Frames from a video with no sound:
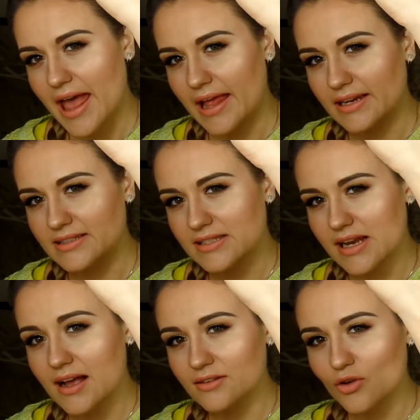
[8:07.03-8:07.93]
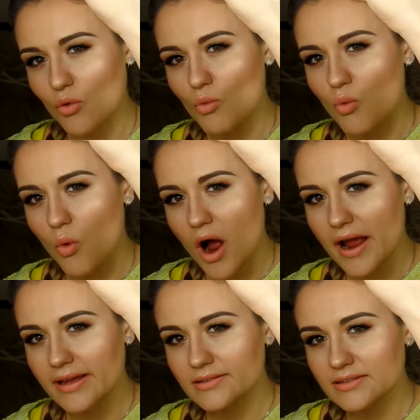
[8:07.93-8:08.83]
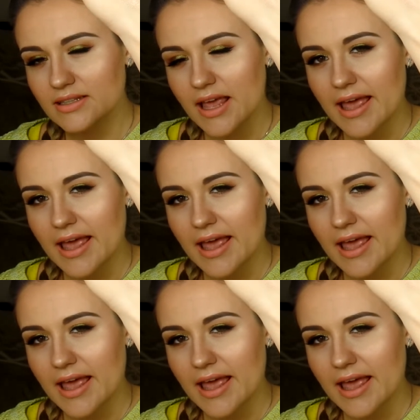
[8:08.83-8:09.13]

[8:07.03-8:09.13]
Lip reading: and it's not white